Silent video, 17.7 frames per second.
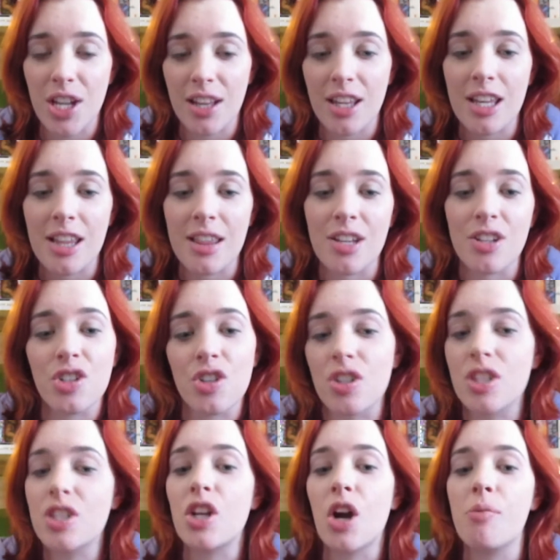Like there's
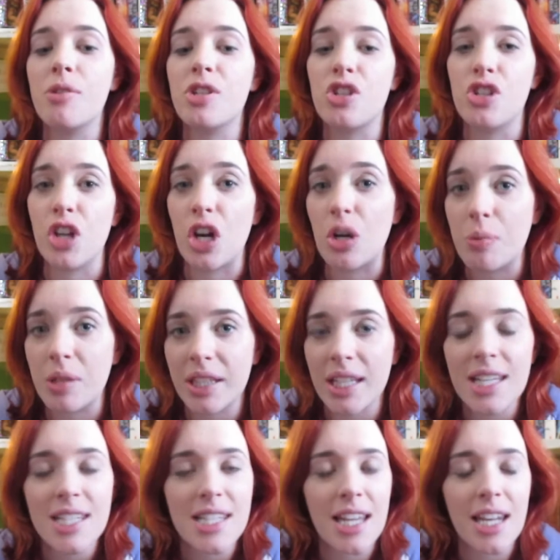just so much
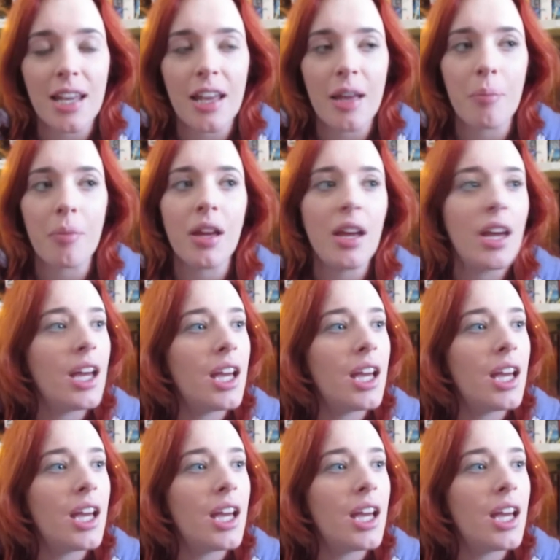nobleness in him.